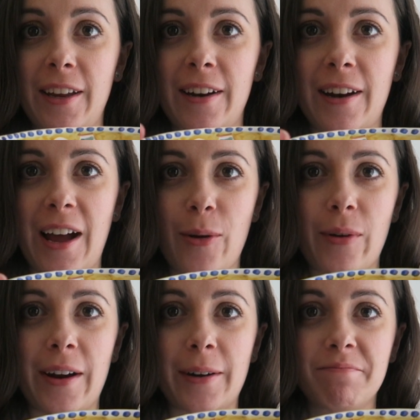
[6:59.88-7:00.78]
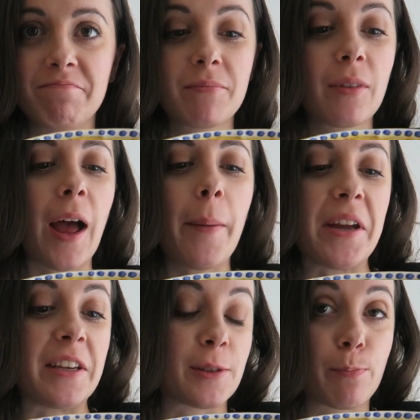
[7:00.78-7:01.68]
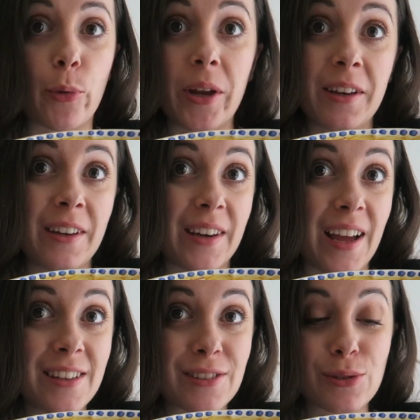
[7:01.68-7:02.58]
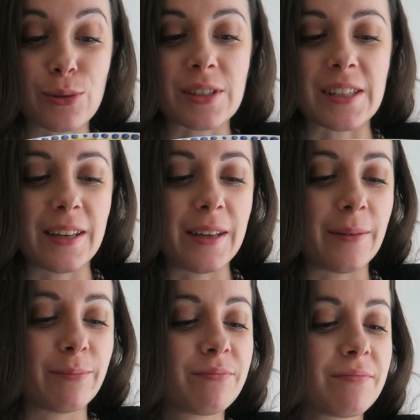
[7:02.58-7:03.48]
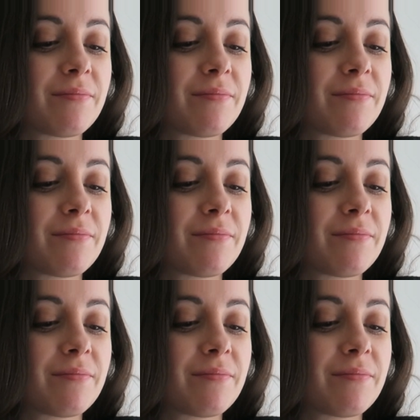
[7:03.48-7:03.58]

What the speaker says: here it's pretty nice to see